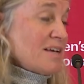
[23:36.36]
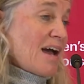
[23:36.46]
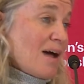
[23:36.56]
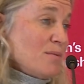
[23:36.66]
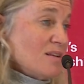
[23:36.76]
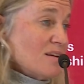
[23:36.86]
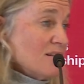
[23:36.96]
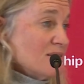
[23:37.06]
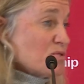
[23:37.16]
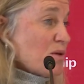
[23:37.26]
Yeah, I mean,
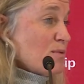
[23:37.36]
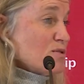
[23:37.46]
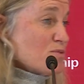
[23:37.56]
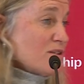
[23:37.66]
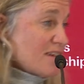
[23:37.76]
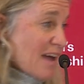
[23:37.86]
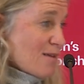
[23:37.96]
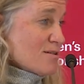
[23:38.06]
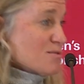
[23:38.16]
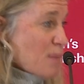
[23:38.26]
listen, I was really I
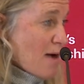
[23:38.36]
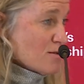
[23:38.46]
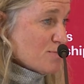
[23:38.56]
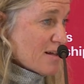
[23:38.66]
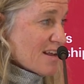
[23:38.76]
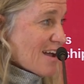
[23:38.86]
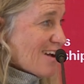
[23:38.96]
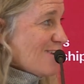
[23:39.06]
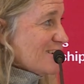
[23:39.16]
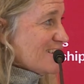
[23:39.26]
was I was planning on
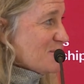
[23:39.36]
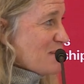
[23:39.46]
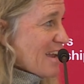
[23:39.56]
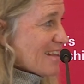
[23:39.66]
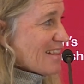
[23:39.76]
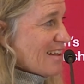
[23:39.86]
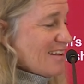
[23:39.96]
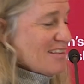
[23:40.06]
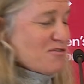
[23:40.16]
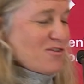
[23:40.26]
going to Japan
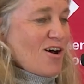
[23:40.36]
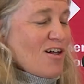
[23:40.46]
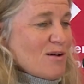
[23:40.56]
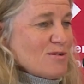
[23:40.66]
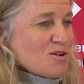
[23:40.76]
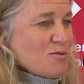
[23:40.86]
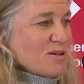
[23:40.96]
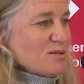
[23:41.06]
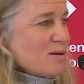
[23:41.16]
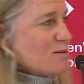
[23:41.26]
in the fall. I was
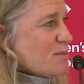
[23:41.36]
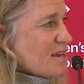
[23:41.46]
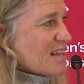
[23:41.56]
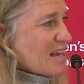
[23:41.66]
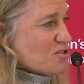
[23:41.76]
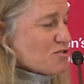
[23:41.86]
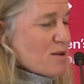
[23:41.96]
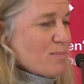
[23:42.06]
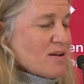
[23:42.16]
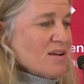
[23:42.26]
hoping to be able to make that
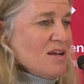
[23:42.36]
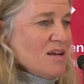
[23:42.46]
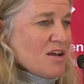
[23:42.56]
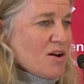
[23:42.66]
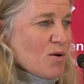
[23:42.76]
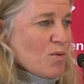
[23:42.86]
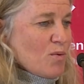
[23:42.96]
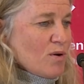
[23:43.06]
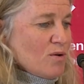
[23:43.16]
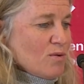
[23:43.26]
trip, and you know,
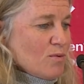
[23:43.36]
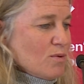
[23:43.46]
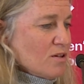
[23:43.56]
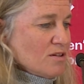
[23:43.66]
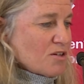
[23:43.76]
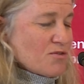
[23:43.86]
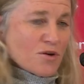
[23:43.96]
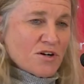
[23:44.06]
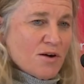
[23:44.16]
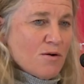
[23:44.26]
we'll we'll look
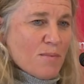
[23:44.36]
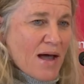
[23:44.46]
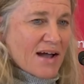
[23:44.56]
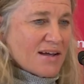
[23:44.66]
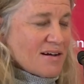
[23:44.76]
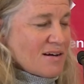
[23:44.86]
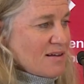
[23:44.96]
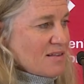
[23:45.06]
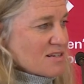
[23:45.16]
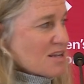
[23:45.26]
forward to going back uh,
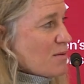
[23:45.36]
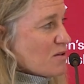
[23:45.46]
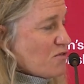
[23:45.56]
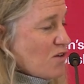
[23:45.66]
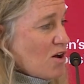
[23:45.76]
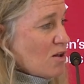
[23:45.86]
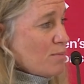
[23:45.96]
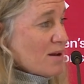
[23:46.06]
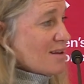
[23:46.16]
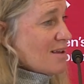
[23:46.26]
this coming fall.
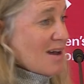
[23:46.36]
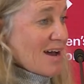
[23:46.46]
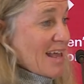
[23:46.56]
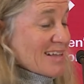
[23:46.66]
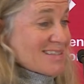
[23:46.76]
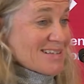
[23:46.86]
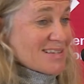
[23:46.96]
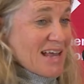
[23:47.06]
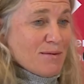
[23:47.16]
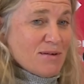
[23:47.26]
But it's the
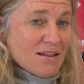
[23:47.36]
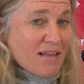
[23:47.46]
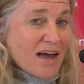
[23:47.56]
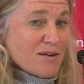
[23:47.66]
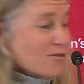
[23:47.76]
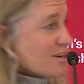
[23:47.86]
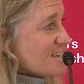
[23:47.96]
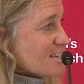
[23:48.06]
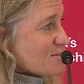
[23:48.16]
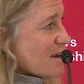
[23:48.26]
same in a lot of
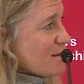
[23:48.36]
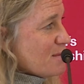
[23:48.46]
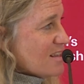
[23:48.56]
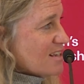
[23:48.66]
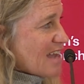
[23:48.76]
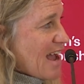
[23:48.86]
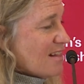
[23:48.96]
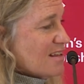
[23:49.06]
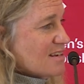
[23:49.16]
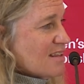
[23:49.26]
regions, right? I mean, the
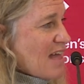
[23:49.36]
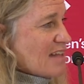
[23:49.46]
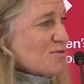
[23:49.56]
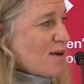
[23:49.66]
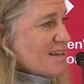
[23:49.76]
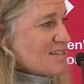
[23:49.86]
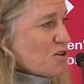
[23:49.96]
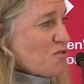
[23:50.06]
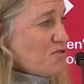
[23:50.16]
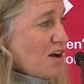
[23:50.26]
talent, and that's why it's
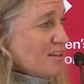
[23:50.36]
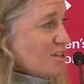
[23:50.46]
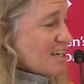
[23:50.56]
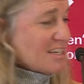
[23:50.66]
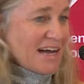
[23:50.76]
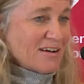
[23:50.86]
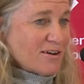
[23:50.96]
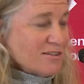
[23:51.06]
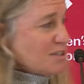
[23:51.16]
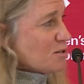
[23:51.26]
so fun looking down
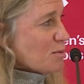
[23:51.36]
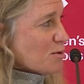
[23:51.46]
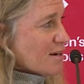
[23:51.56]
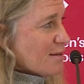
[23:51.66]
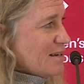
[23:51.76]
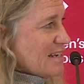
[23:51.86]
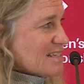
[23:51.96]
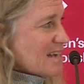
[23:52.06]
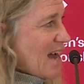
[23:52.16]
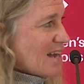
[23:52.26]
our leaderboard. I mean,
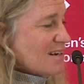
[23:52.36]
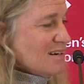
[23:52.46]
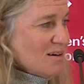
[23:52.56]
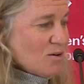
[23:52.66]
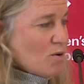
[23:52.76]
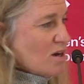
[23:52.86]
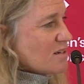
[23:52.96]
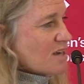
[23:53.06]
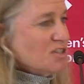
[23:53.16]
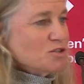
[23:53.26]
it's not
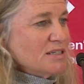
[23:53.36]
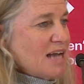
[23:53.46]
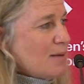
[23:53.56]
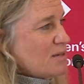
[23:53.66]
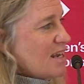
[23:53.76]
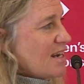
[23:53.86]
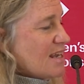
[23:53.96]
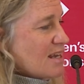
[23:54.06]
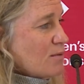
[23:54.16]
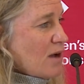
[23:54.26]
one country
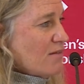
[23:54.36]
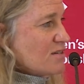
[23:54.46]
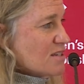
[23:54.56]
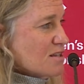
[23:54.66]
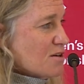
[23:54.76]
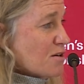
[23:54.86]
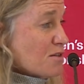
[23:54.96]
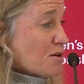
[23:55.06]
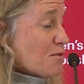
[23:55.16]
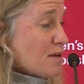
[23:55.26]
dominating. Obviously, the,
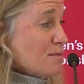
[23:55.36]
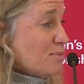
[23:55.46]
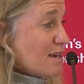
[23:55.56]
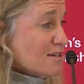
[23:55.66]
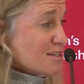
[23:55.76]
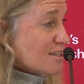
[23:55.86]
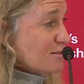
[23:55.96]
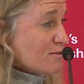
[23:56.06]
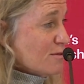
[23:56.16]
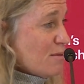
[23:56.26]
the Korean players
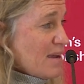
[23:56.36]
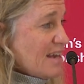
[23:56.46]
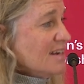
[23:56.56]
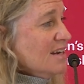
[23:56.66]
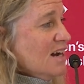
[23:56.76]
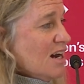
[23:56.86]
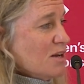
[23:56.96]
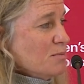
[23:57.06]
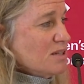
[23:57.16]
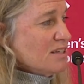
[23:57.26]
still remain
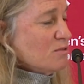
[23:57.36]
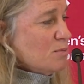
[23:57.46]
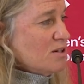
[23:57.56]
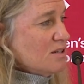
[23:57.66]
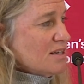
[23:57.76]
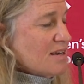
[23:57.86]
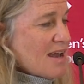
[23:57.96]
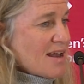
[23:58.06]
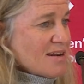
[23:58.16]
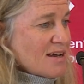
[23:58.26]
unbelievable, and
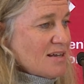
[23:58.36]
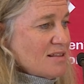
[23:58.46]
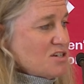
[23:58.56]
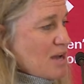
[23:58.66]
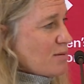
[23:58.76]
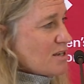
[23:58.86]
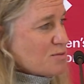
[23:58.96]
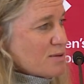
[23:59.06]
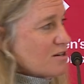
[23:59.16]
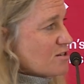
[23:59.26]
and uh, the Japanese
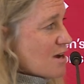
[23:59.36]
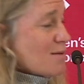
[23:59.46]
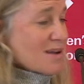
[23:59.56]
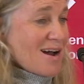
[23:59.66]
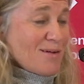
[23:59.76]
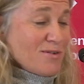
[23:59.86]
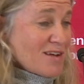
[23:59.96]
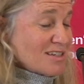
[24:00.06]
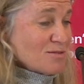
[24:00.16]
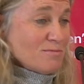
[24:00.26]
players are coming on. We've
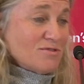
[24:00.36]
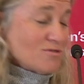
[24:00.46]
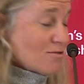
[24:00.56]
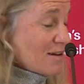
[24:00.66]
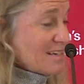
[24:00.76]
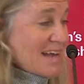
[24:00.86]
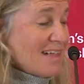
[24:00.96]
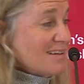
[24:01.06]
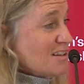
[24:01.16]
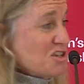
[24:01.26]
got some great
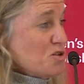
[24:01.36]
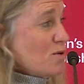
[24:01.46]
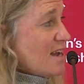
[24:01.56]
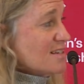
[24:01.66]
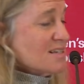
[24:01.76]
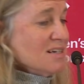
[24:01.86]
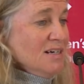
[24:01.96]
talent in the U.S.